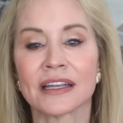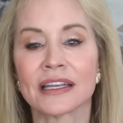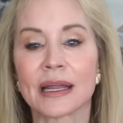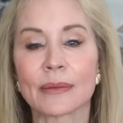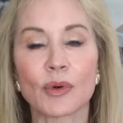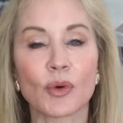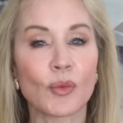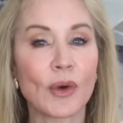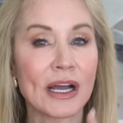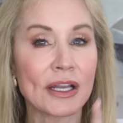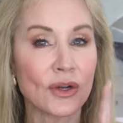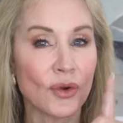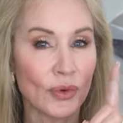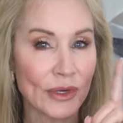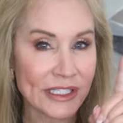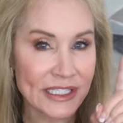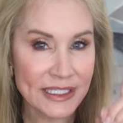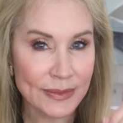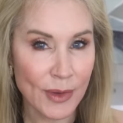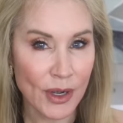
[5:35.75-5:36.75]
Number one,
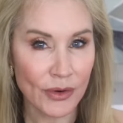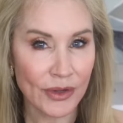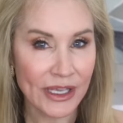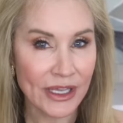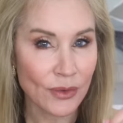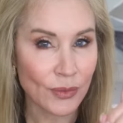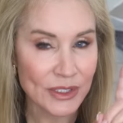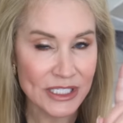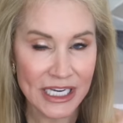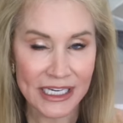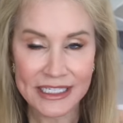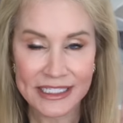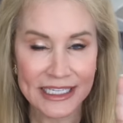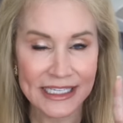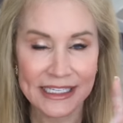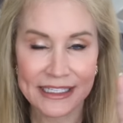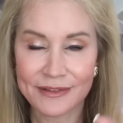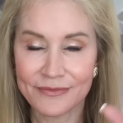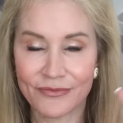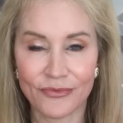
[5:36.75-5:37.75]
quit smoking, which I
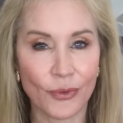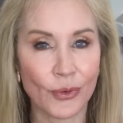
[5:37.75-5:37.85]
did